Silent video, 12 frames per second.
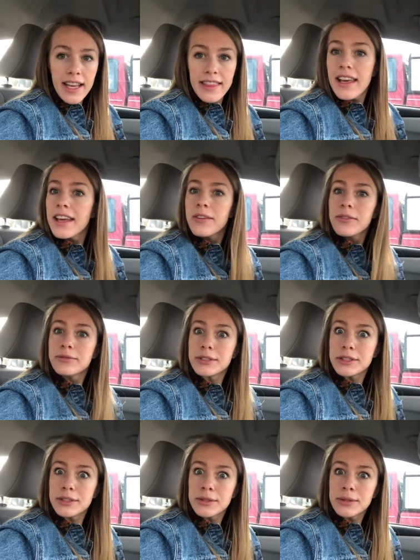and then
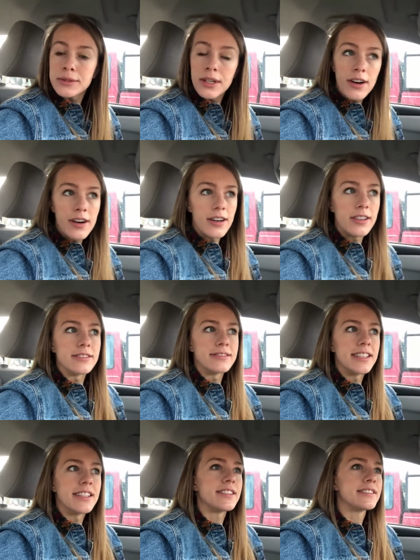we'll do the haul
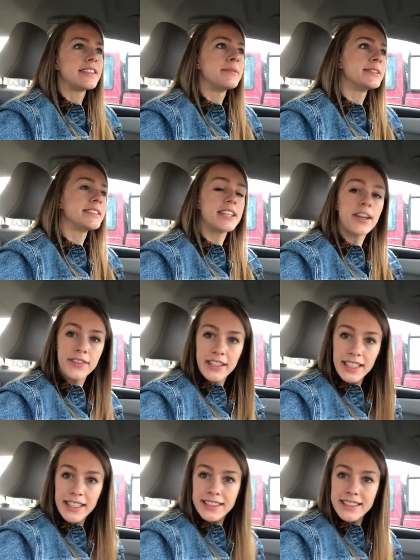and I'll steam the stuff and get it